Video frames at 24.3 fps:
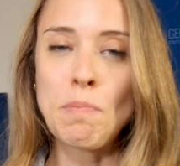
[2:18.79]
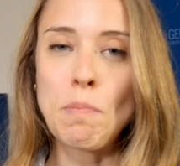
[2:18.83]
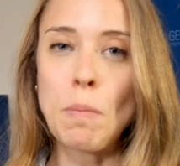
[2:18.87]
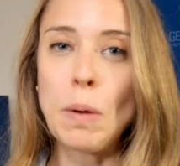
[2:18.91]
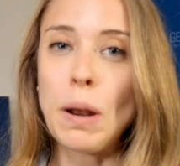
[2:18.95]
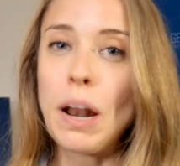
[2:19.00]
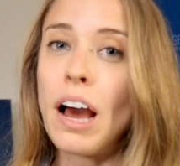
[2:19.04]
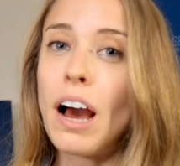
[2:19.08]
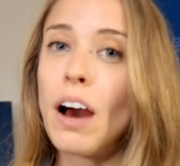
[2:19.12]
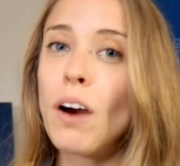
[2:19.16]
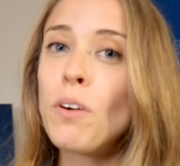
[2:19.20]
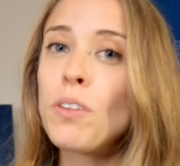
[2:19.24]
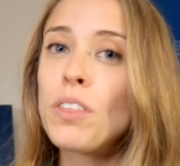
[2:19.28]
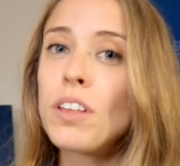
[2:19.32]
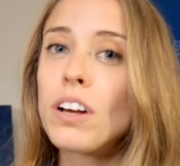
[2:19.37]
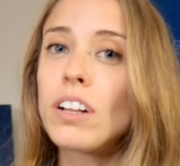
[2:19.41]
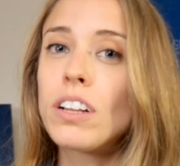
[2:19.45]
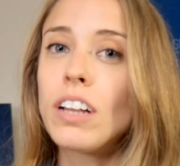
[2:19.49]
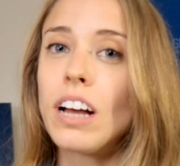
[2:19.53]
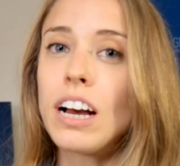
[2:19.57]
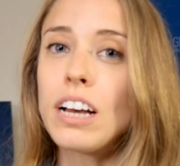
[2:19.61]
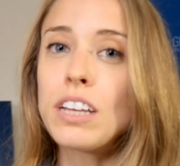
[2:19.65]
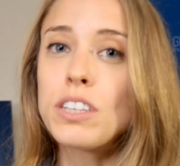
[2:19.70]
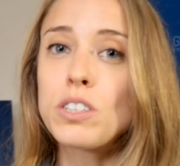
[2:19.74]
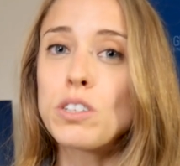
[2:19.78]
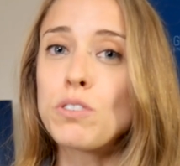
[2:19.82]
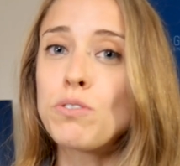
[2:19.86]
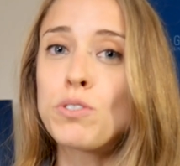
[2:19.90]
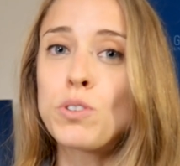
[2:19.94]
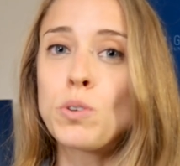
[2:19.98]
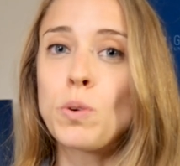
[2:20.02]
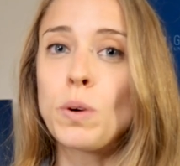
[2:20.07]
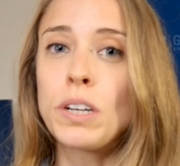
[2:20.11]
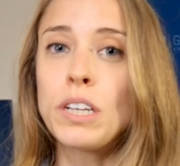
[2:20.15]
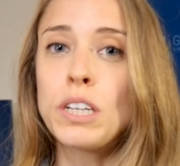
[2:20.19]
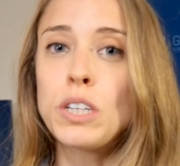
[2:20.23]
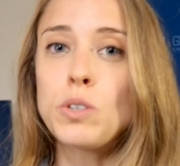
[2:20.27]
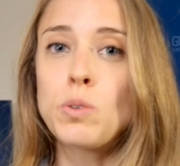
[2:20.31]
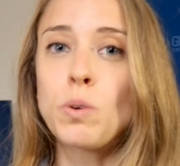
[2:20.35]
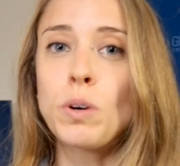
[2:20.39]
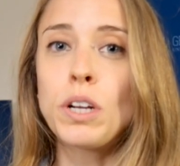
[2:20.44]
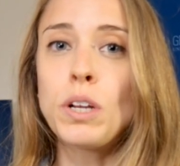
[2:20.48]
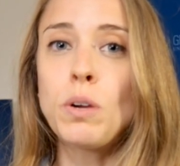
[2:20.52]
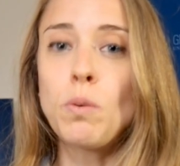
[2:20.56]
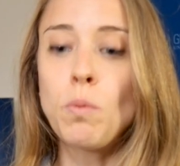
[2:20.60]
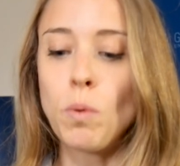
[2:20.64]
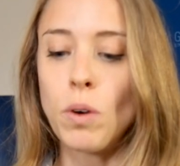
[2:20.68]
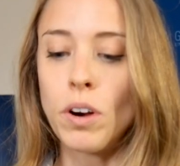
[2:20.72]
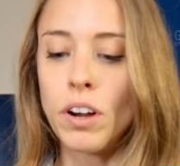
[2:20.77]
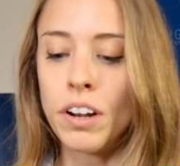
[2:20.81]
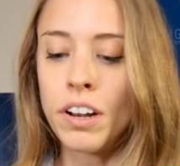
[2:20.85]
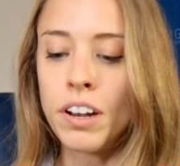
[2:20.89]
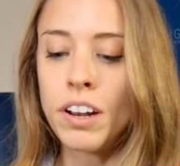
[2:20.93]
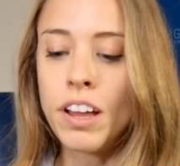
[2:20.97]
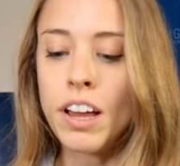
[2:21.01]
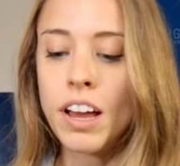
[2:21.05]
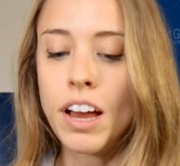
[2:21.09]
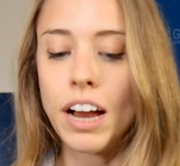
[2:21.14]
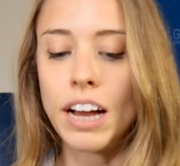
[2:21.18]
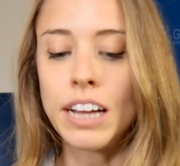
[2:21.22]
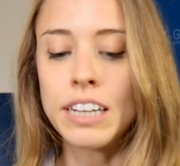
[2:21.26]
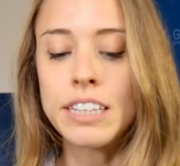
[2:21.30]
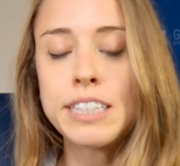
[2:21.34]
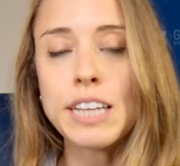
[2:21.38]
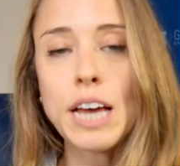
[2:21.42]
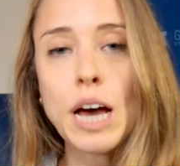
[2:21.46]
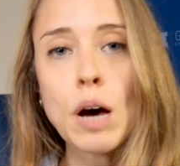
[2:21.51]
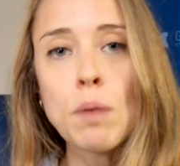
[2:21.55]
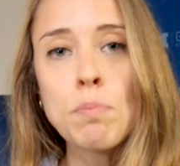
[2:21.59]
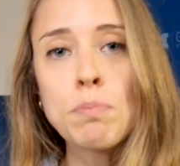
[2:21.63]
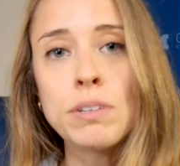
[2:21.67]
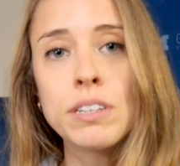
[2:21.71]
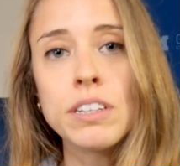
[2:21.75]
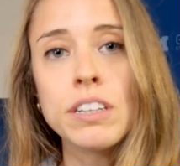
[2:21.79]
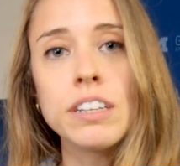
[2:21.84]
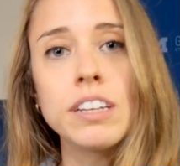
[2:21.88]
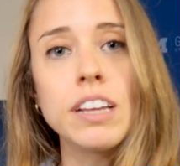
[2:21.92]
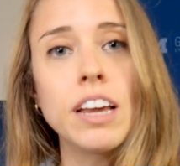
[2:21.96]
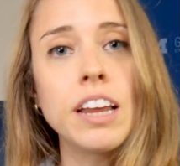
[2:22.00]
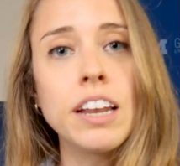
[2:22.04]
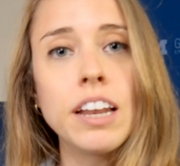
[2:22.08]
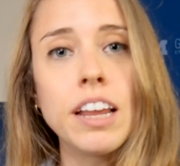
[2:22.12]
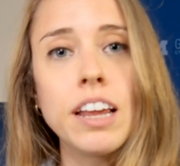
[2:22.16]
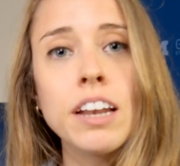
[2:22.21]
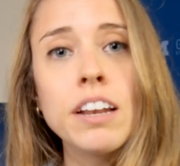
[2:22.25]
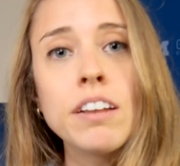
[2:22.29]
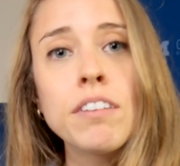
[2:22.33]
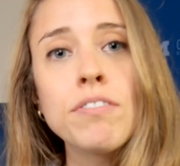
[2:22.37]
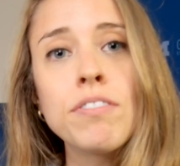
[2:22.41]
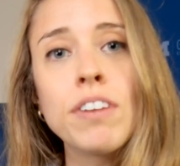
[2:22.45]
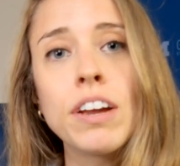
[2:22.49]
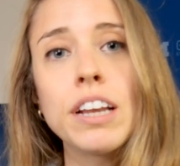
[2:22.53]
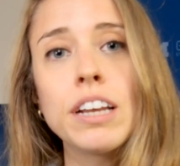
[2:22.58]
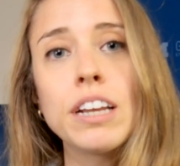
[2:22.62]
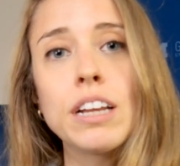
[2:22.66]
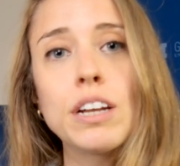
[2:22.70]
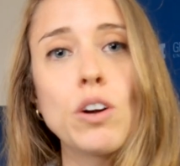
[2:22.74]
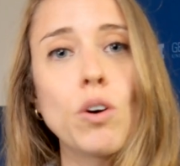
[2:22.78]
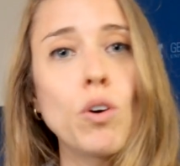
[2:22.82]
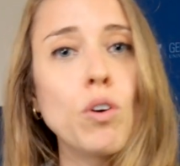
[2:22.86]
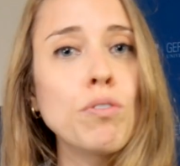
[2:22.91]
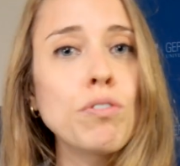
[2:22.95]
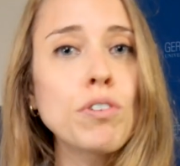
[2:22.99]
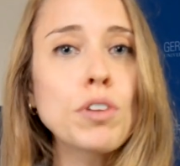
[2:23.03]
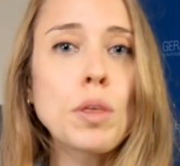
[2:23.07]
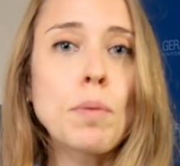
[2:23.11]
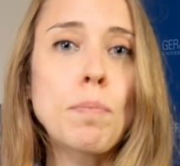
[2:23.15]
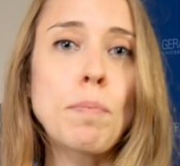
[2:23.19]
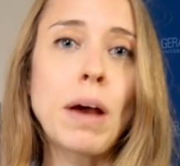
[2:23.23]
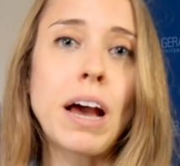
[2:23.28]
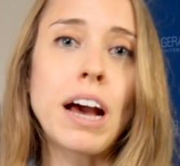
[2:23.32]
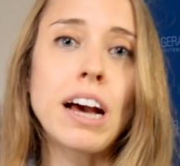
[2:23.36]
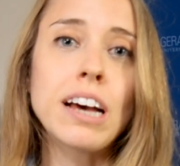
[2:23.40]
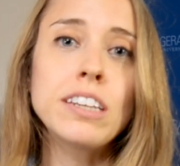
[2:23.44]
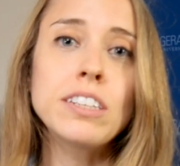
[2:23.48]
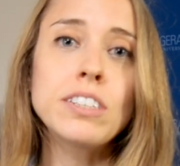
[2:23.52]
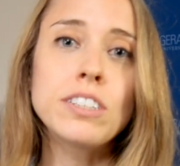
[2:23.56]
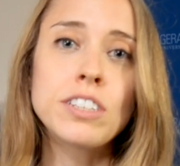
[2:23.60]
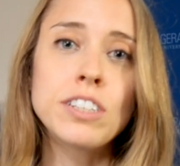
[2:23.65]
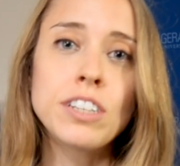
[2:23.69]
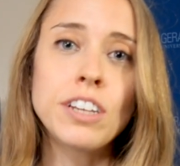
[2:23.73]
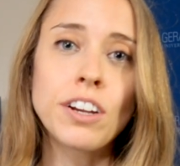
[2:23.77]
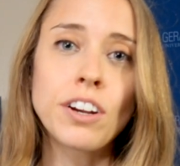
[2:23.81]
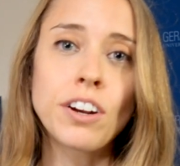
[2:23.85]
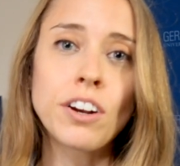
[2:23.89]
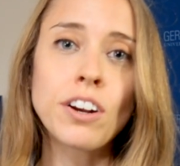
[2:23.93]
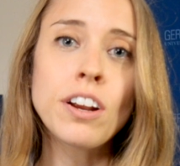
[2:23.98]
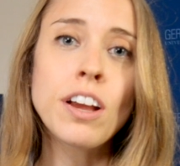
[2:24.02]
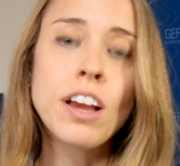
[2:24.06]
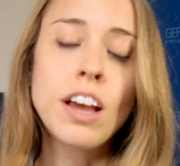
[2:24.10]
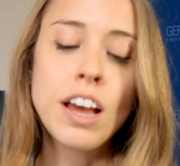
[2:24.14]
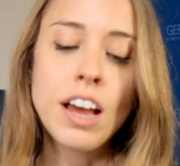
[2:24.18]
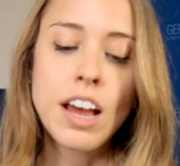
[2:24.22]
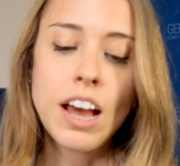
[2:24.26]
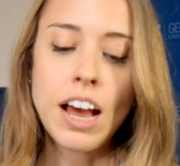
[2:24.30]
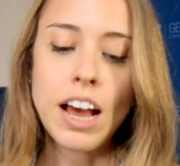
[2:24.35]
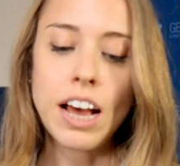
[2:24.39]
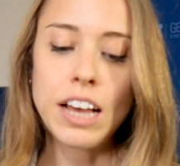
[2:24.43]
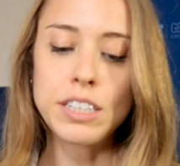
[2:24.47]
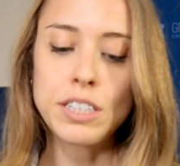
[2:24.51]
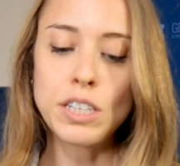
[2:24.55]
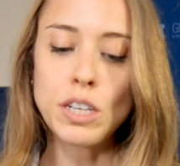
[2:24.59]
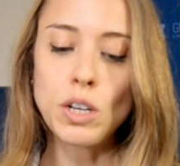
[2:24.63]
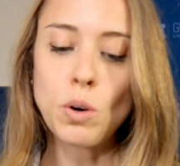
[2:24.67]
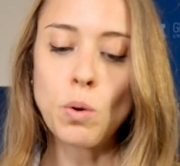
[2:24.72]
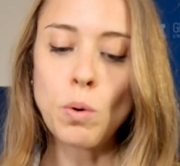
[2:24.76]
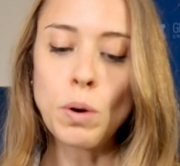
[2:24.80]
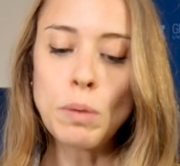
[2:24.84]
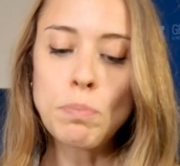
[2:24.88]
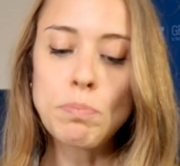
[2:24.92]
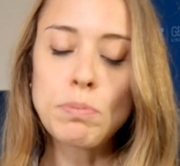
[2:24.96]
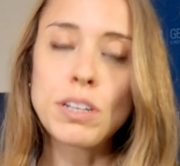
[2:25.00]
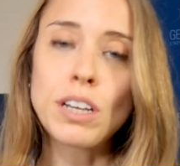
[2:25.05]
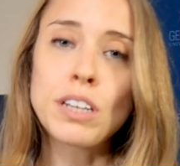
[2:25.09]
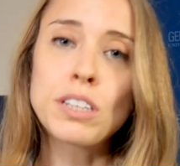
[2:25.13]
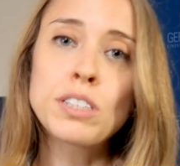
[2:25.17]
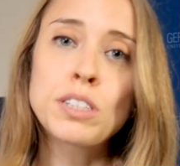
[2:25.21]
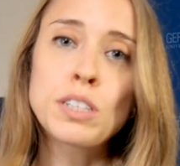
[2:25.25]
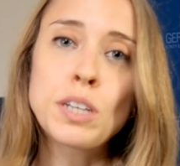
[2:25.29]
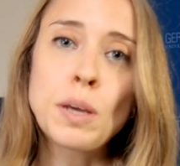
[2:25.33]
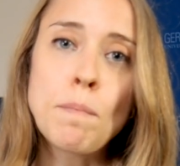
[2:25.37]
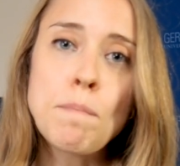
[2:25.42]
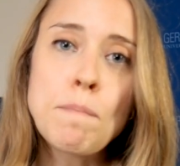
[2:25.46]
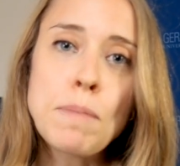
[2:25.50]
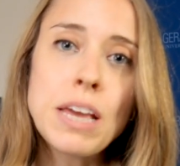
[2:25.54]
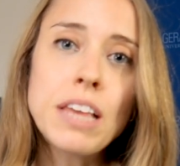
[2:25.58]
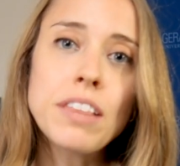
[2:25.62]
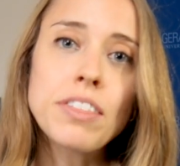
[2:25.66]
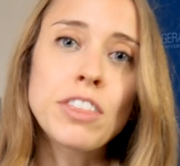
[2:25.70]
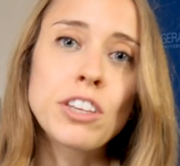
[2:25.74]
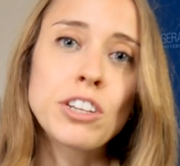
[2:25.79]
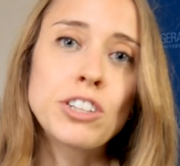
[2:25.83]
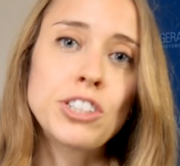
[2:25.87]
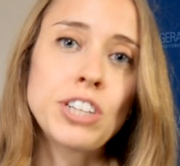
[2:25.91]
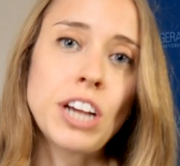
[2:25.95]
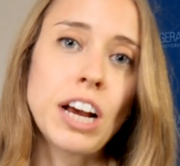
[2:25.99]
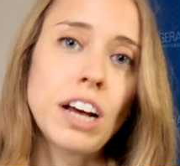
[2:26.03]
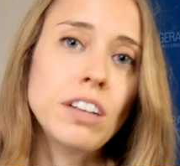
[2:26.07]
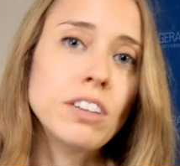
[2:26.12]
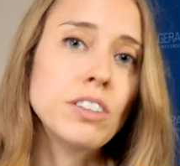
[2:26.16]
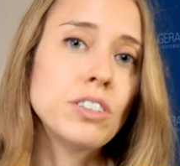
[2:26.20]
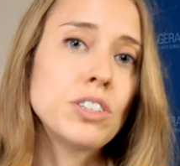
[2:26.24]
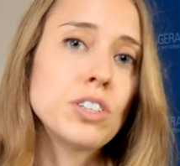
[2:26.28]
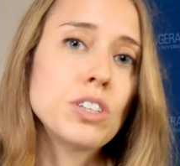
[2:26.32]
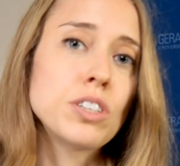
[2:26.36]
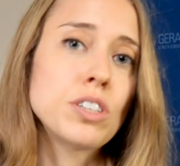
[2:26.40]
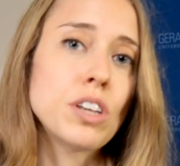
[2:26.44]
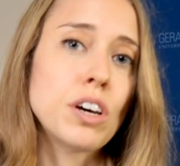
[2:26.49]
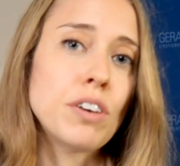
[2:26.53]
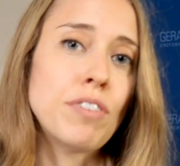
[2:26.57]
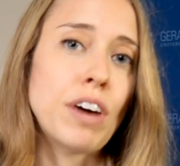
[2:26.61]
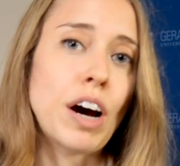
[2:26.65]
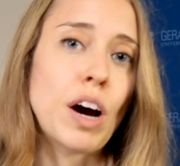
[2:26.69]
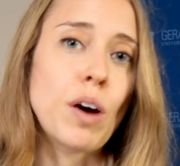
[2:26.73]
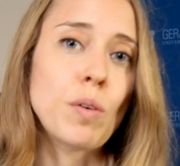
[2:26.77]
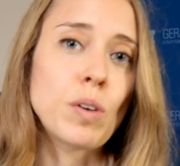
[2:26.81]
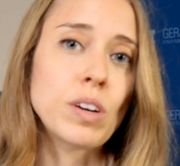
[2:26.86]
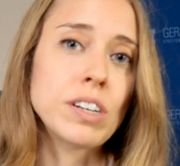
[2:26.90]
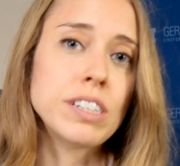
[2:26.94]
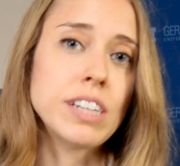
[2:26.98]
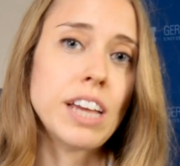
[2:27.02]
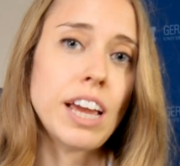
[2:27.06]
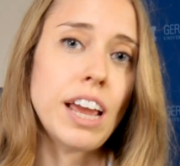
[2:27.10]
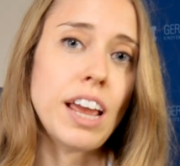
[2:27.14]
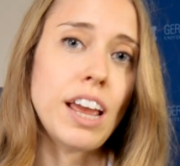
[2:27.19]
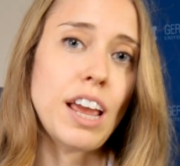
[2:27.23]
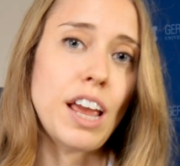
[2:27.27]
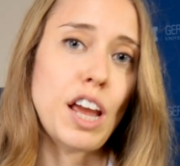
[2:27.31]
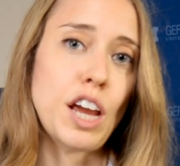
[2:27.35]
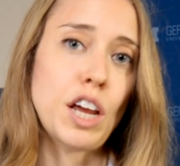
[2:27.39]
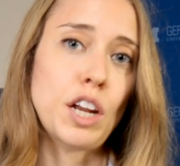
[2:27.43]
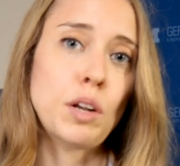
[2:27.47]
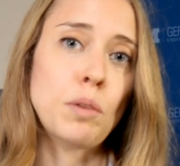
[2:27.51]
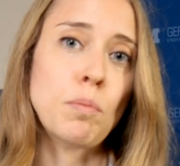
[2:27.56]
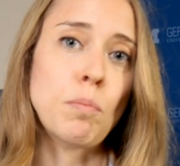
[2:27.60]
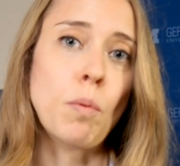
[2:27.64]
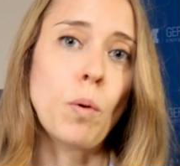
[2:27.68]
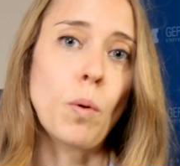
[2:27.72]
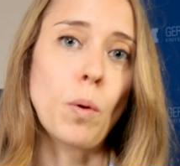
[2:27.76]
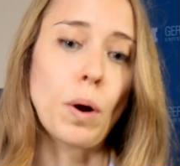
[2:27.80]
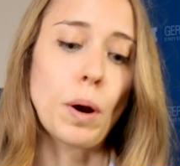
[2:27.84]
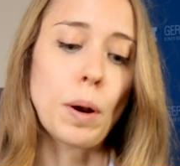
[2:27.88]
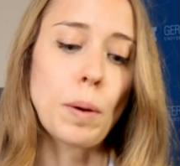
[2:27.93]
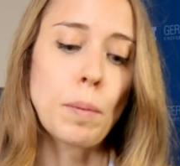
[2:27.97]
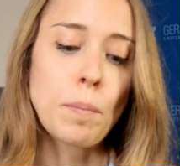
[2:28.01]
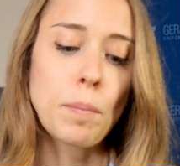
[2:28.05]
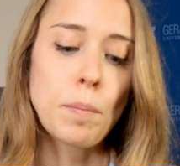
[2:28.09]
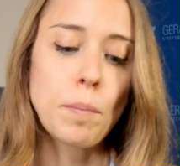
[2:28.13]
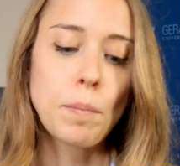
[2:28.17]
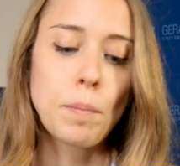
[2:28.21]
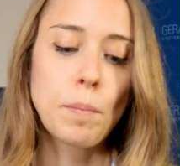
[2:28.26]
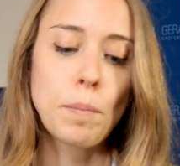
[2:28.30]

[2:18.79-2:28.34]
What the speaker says: But how the class of 2021 adapted and innovated over the past year has equipped us to meet the challenges of our day and more.